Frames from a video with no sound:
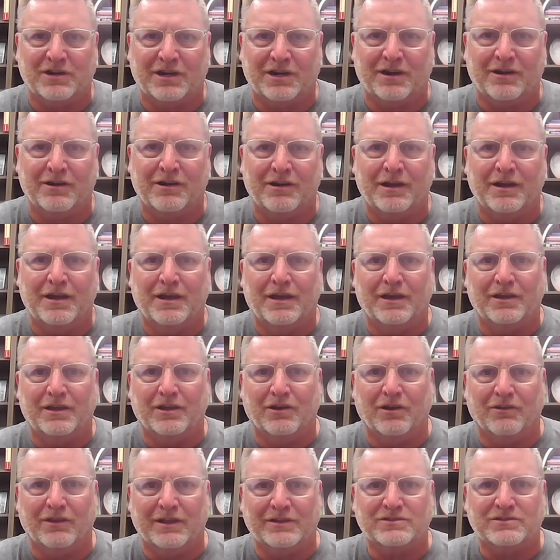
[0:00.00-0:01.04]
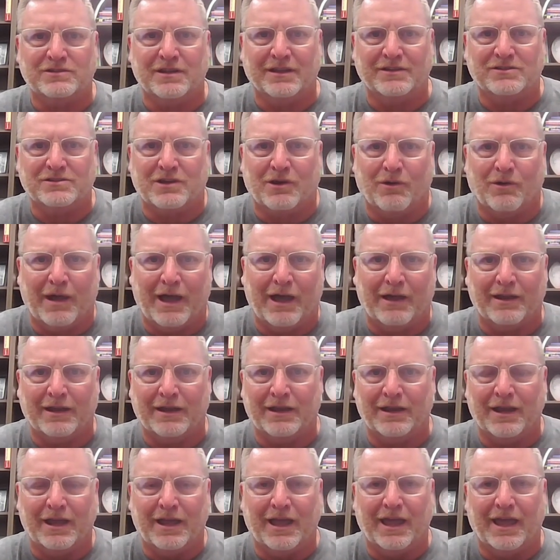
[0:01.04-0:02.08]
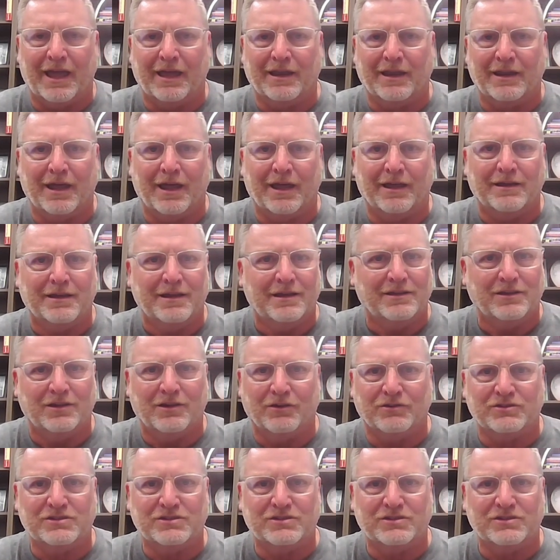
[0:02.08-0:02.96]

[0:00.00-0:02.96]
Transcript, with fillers: here. You know, let's let's go out and and uh, you know